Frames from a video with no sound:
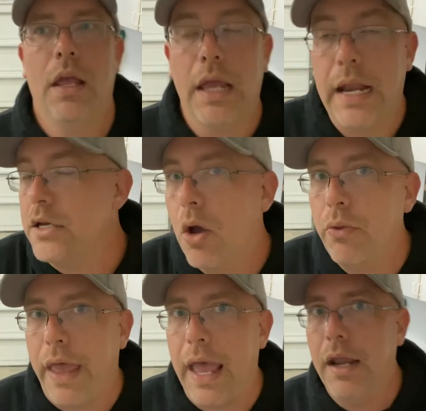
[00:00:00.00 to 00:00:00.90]
And I know
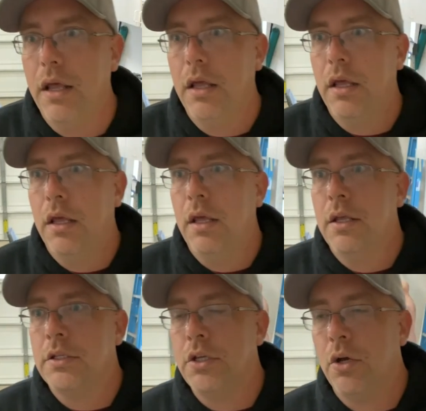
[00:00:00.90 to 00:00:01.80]
that.
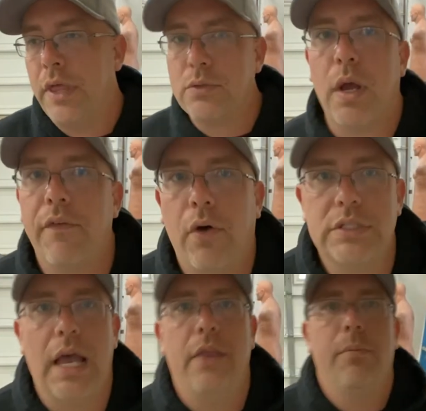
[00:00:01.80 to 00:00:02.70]
So that's why I've always
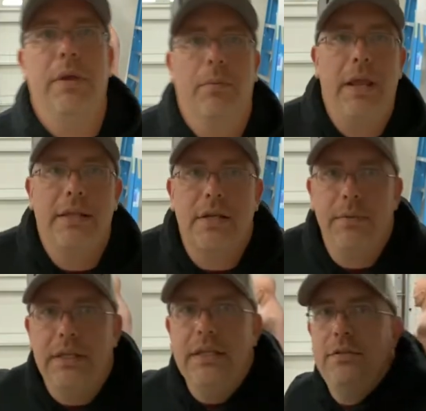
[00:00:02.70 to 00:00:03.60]
gotten the bigger pants. I
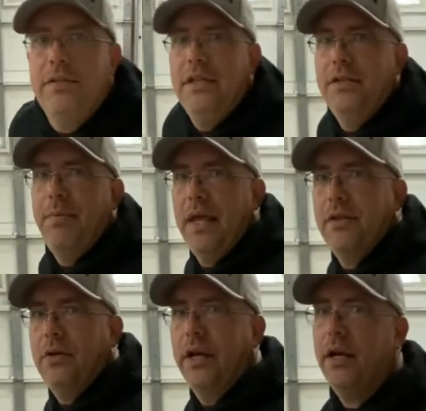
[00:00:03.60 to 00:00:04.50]
mean, these
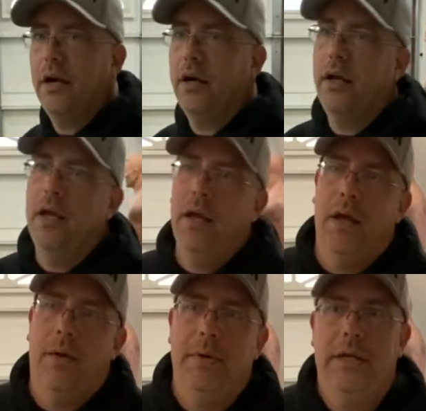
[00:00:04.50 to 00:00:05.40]
pants right here,
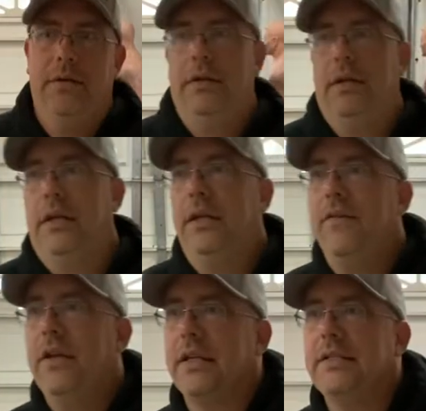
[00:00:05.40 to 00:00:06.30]
I mean, give
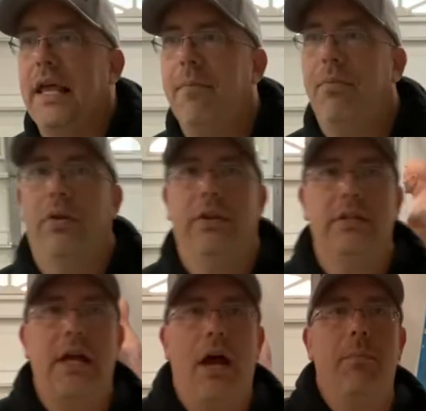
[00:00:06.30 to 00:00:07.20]
you an example, this
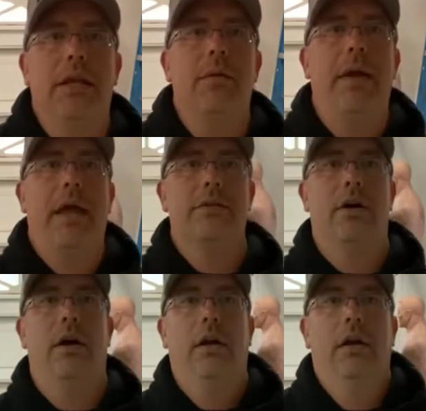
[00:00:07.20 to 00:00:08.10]
is how big the pants
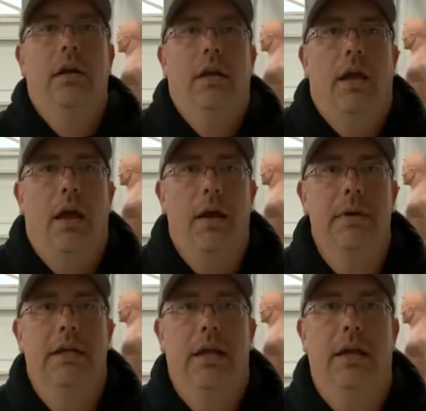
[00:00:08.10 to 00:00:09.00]
are. I
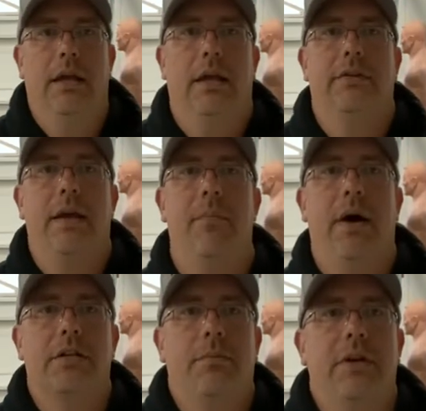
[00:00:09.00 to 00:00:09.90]
mean, yes, I have
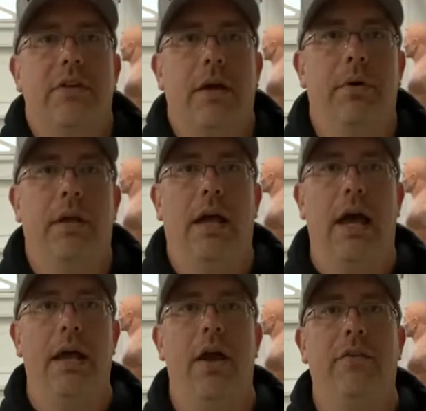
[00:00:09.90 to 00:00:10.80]
boxer briefs on, but
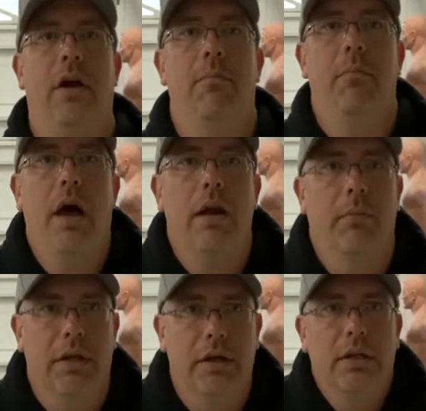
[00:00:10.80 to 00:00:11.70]
I don't have to unbutton
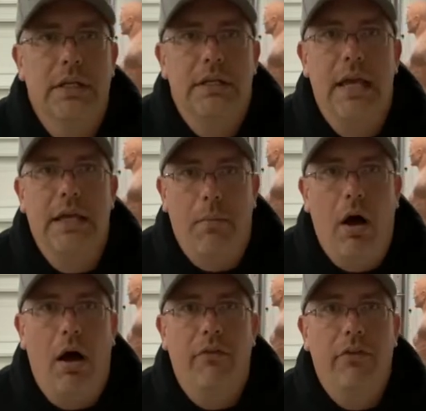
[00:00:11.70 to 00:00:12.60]
them literally to take them
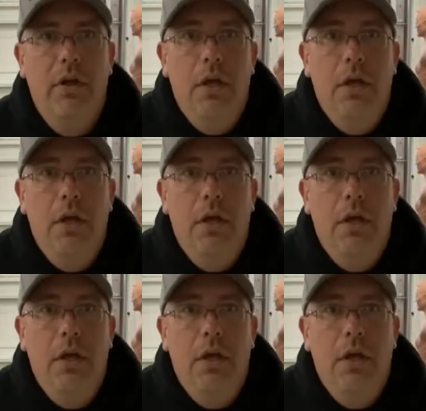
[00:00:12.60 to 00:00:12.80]
off.